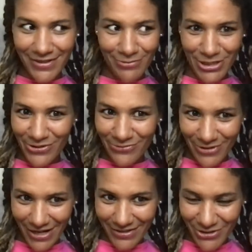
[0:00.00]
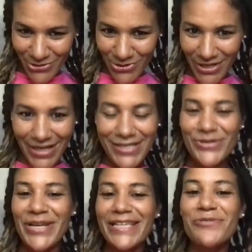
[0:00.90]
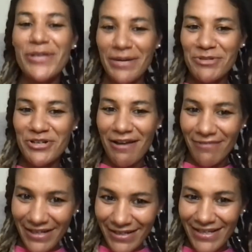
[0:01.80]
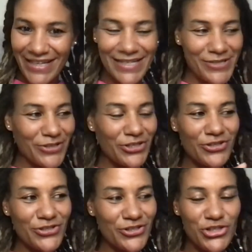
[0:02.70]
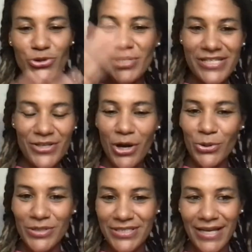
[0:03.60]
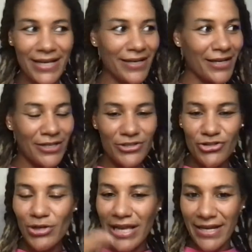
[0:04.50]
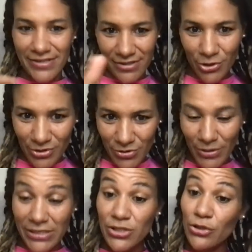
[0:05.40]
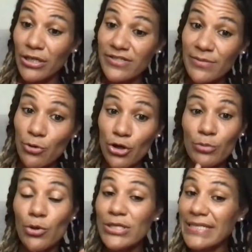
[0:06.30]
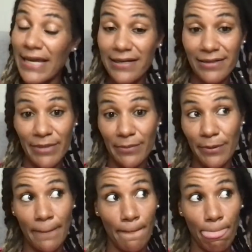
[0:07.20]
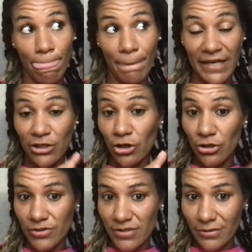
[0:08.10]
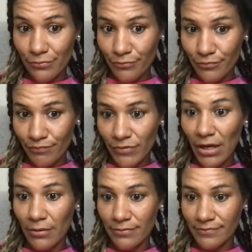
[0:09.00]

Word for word: we, right? You know. So next week I'm traveling. So the June is out, and then July is out as well. So Simone, most likely maybe in August. Yeah.